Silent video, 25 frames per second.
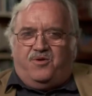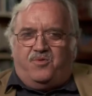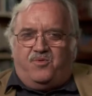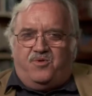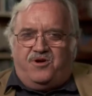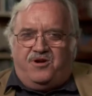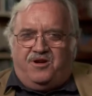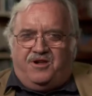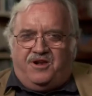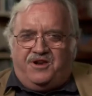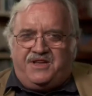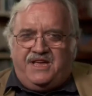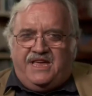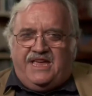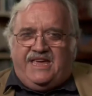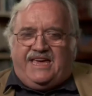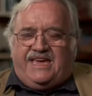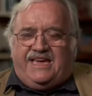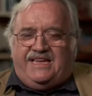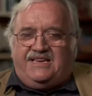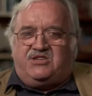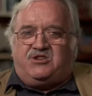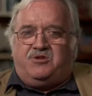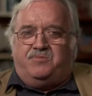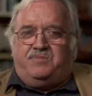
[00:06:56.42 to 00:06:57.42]
the world,
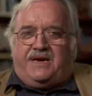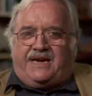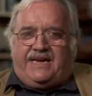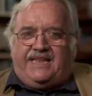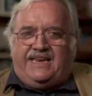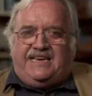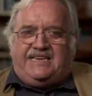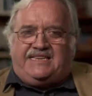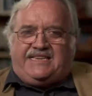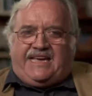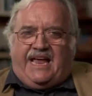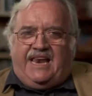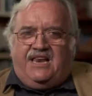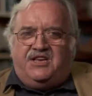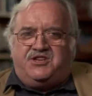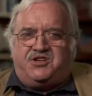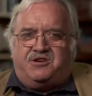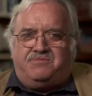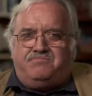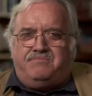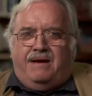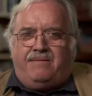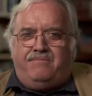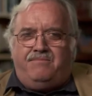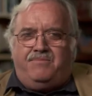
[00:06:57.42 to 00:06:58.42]
into being an
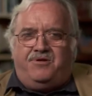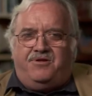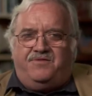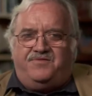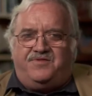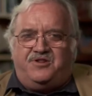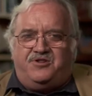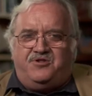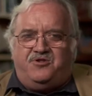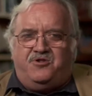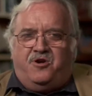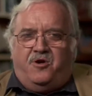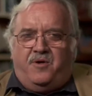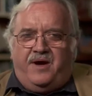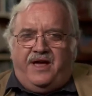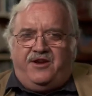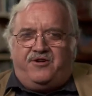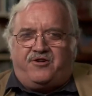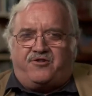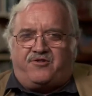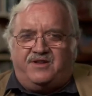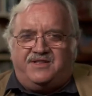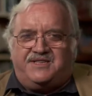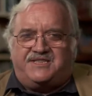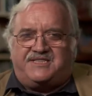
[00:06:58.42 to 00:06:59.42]
intelligent member of the
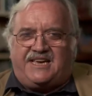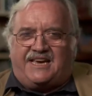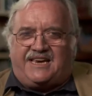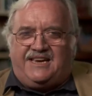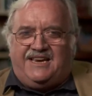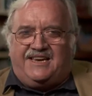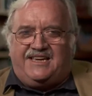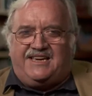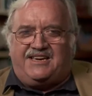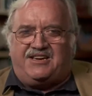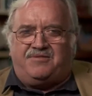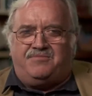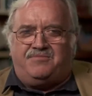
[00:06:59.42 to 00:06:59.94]
neuroendocrine signaling